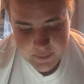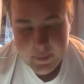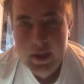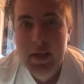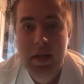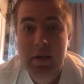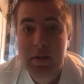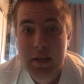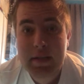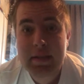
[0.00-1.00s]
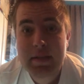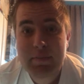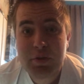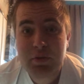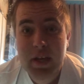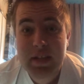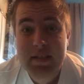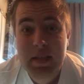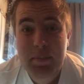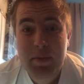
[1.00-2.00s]
But yeah, I did tip the Dragons
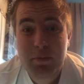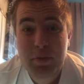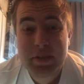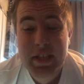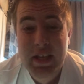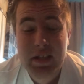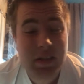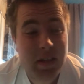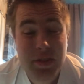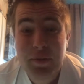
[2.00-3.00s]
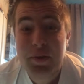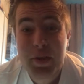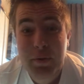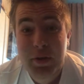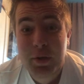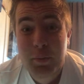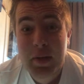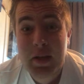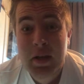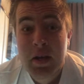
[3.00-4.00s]
here by 14, and I thought they were going to win.